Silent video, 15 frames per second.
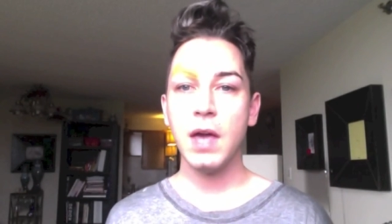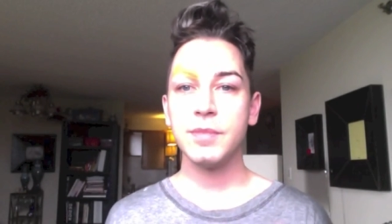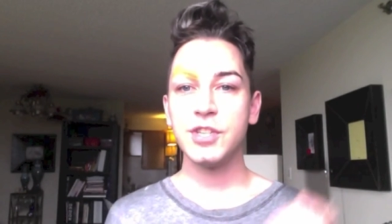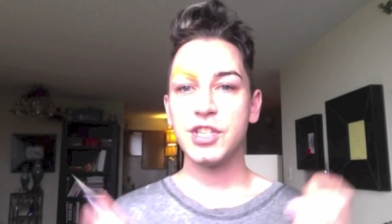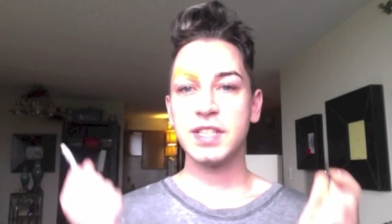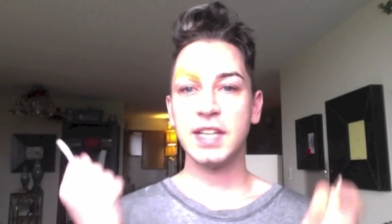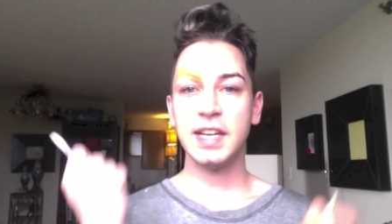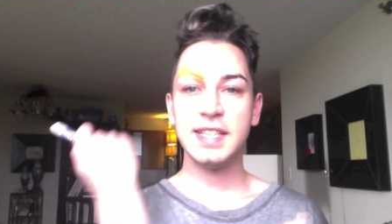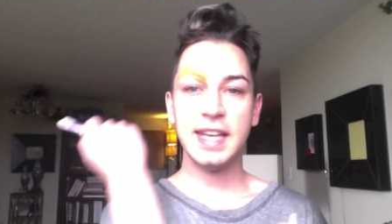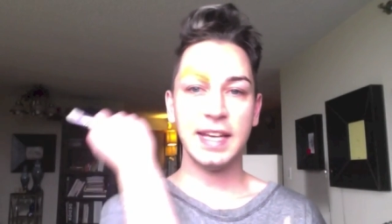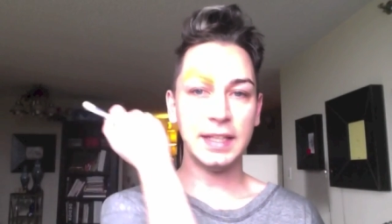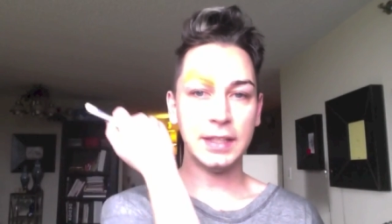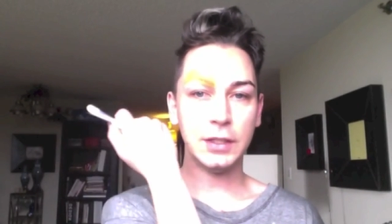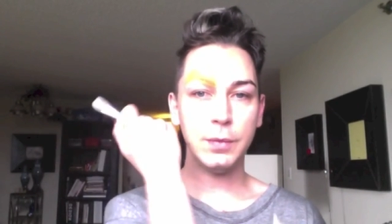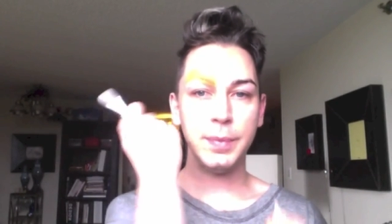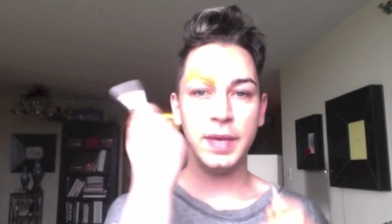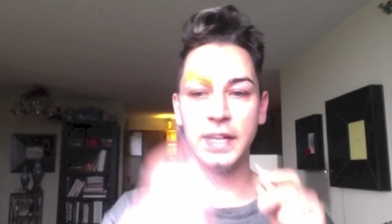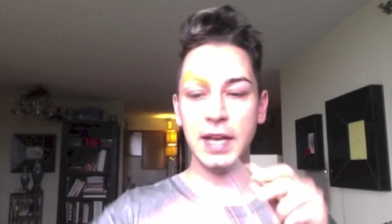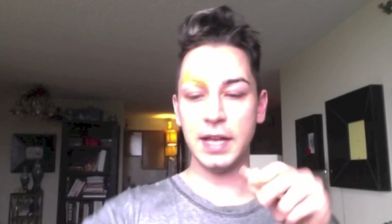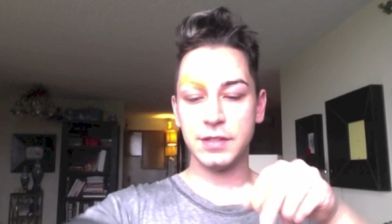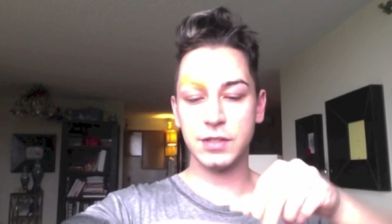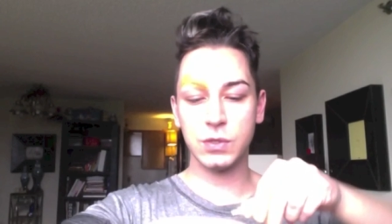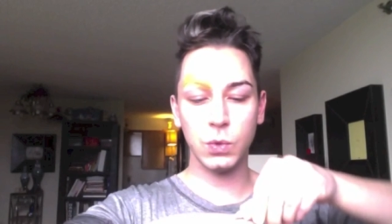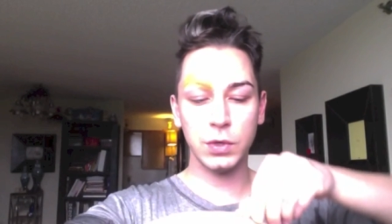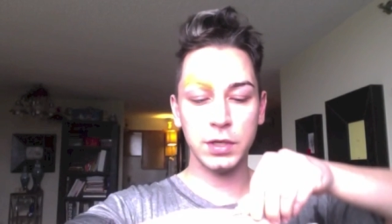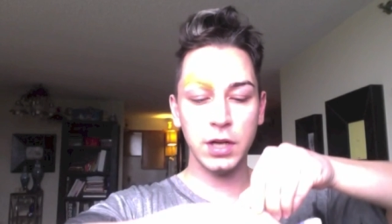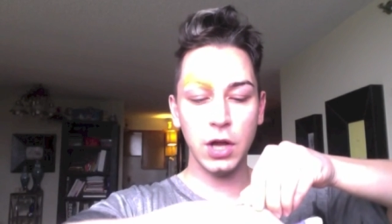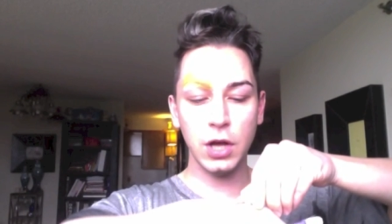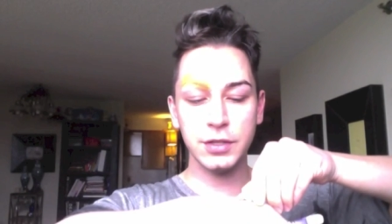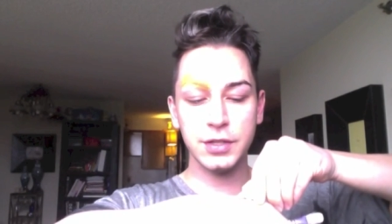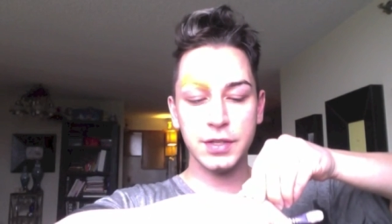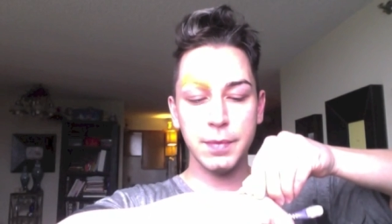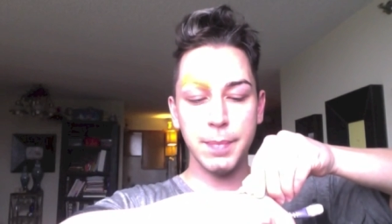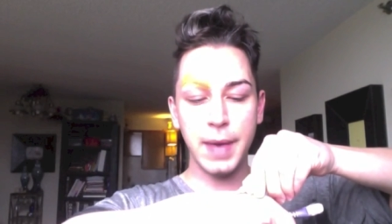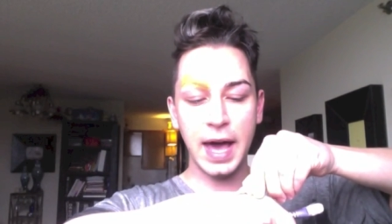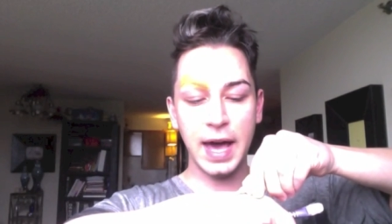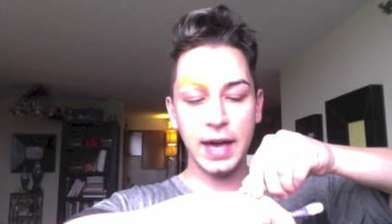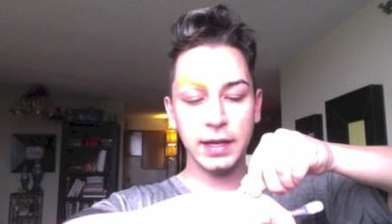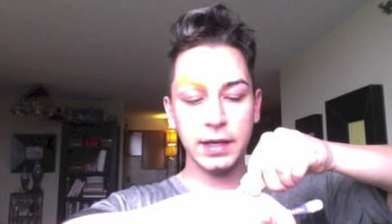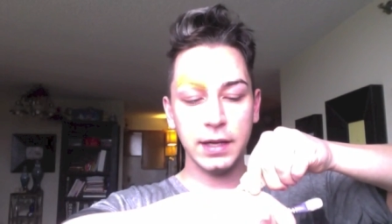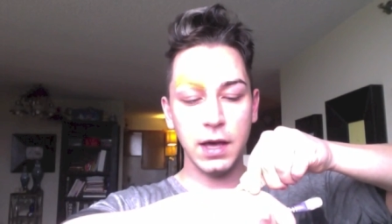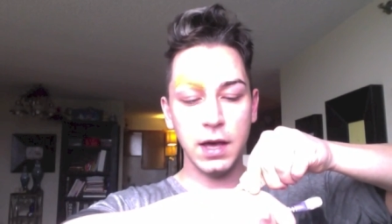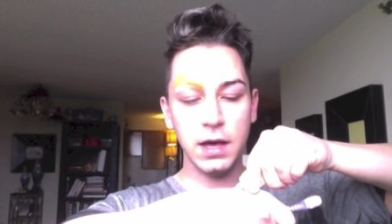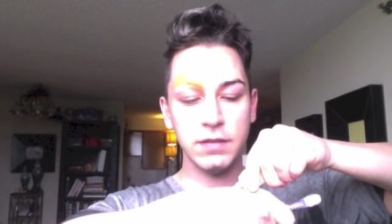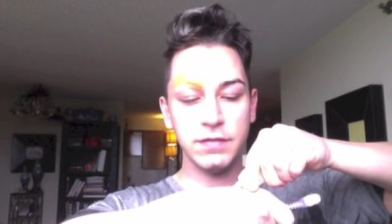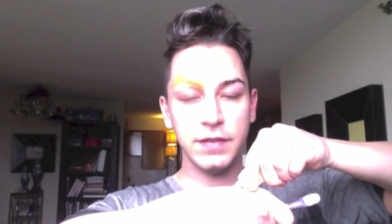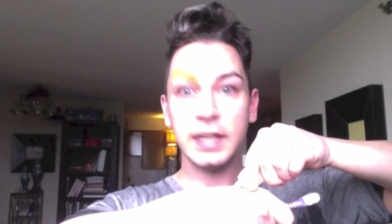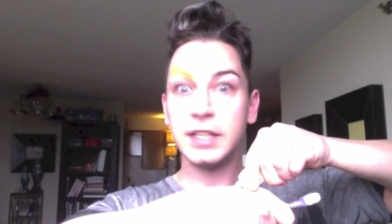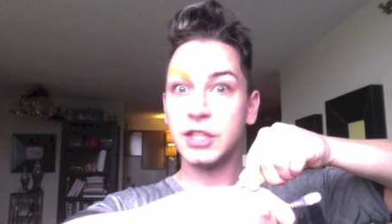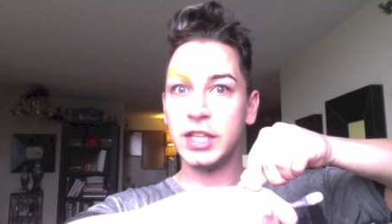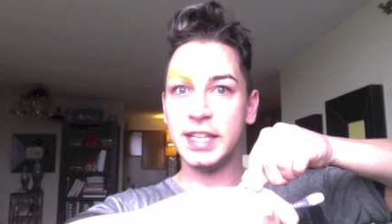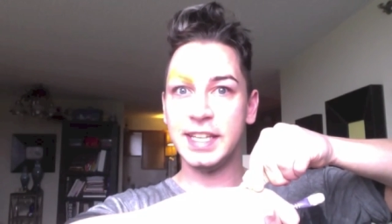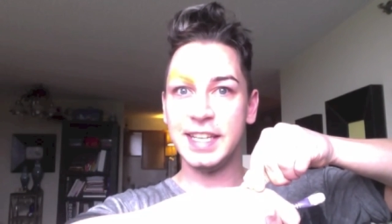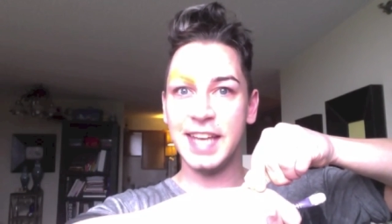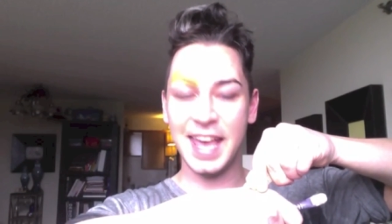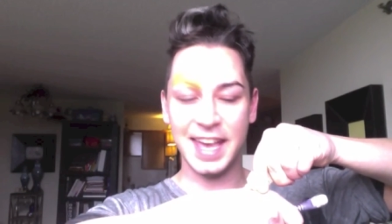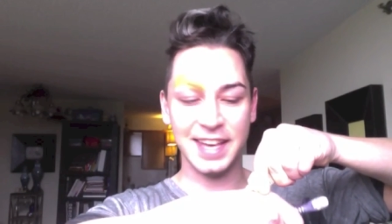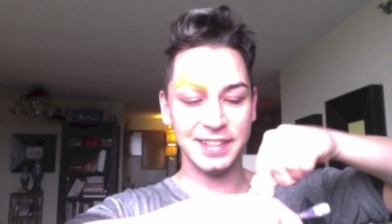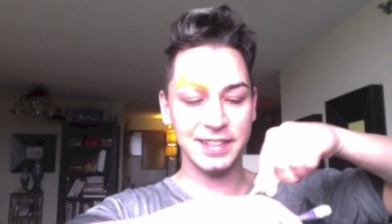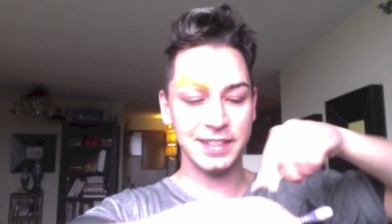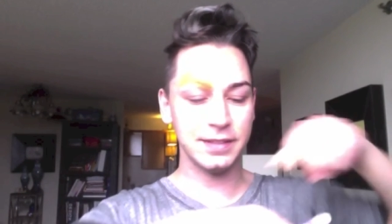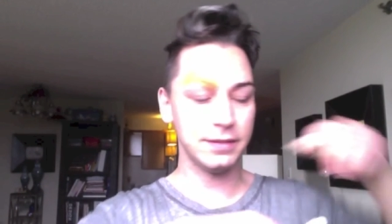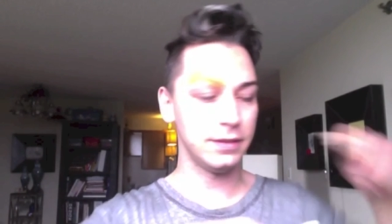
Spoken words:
Just going to take a little bit and squirt it onto the back of a clean hand.